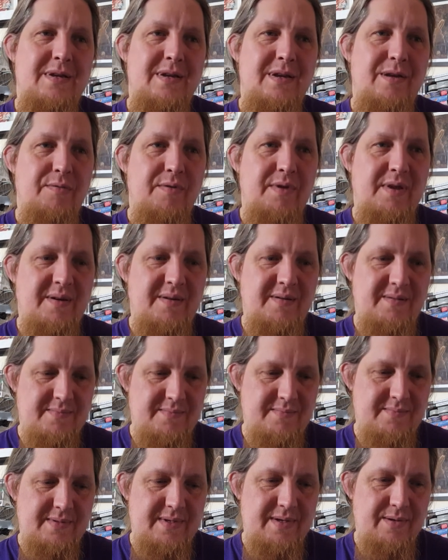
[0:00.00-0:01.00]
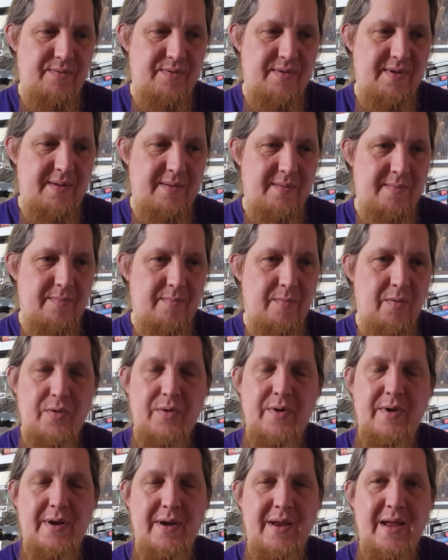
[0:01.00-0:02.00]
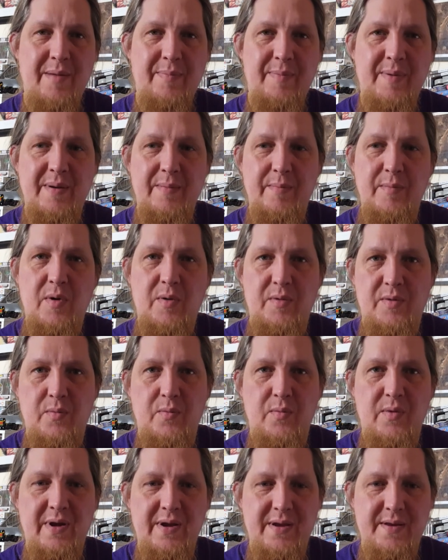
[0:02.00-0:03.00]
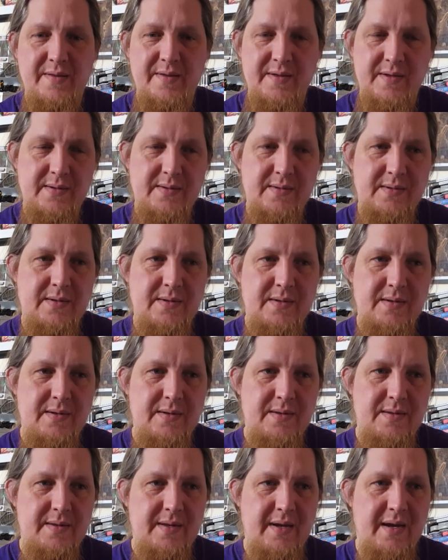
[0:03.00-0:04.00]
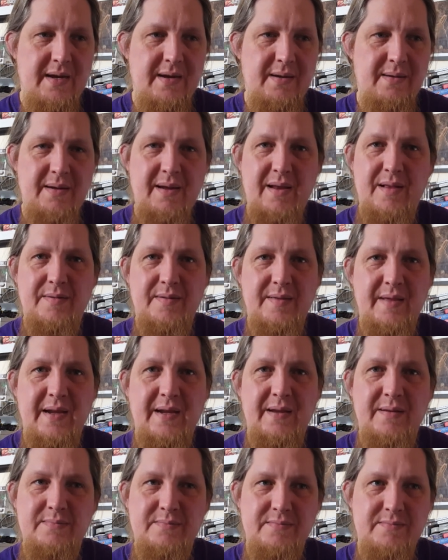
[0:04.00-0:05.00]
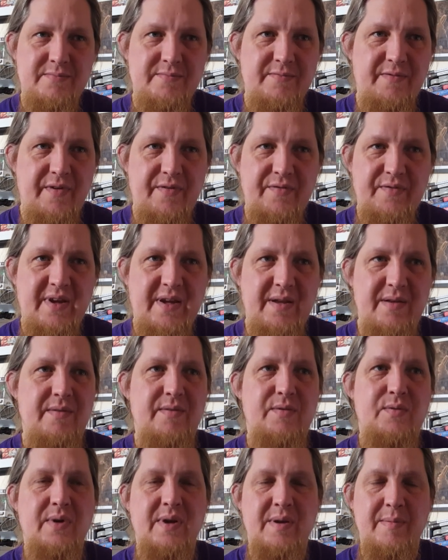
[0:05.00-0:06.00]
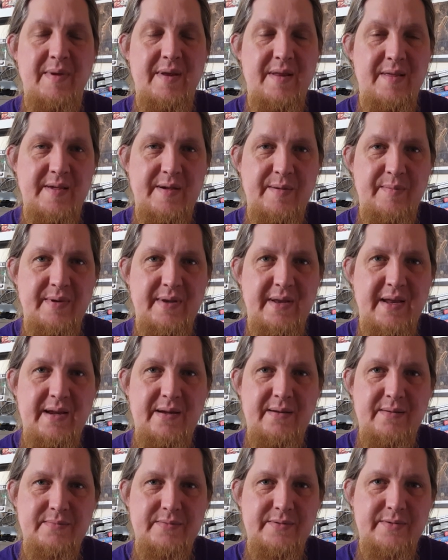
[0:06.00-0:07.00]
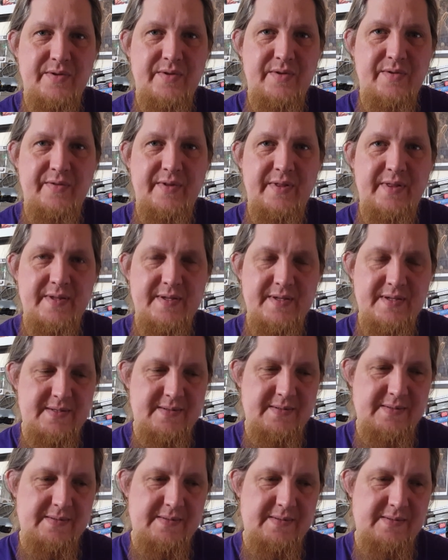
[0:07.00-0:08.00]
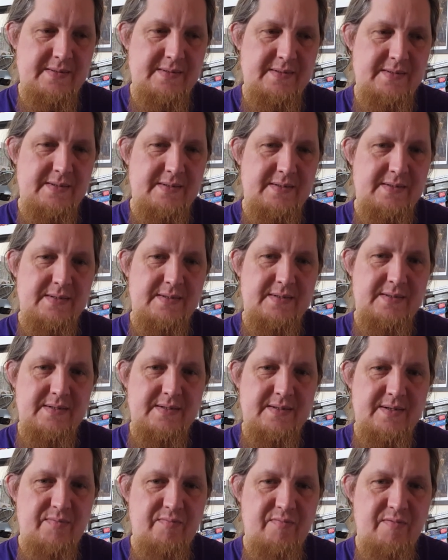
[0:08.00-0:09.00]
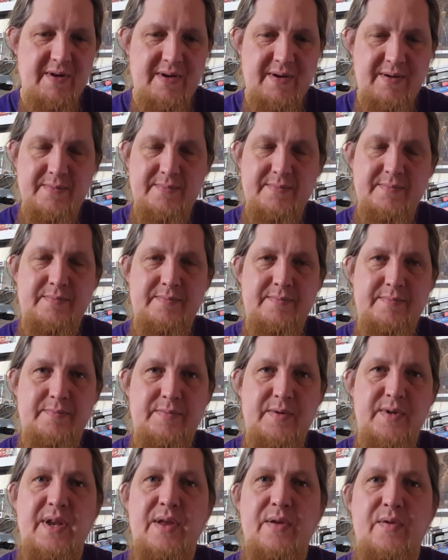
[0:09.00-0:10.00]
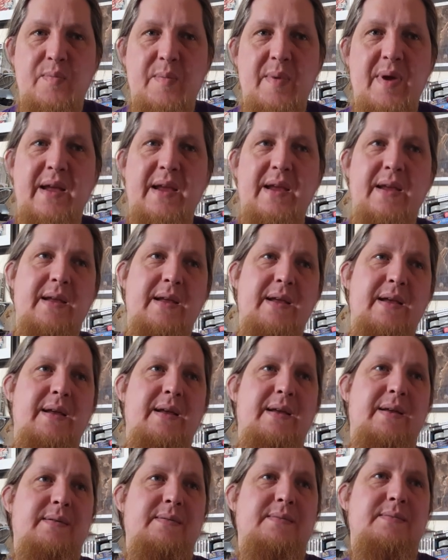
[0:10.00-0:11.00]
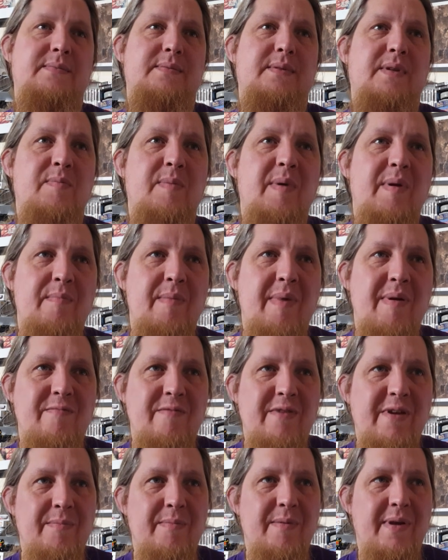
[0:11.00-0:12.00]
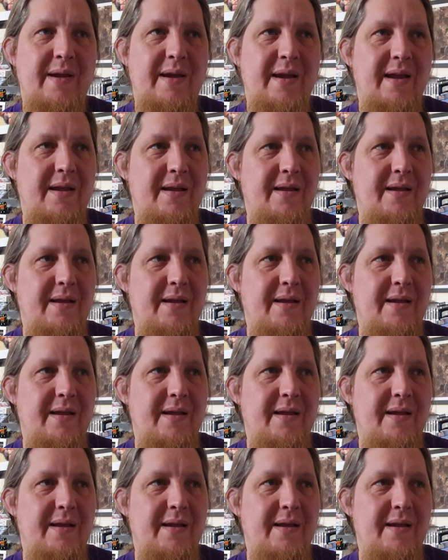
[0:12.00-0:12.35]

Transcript: I was like, he was more than happy and more than willing to say, yeah, take 15, 20 minutes out of my day just to fill this in. It's brilliant. But that was my uh, that was my memory and my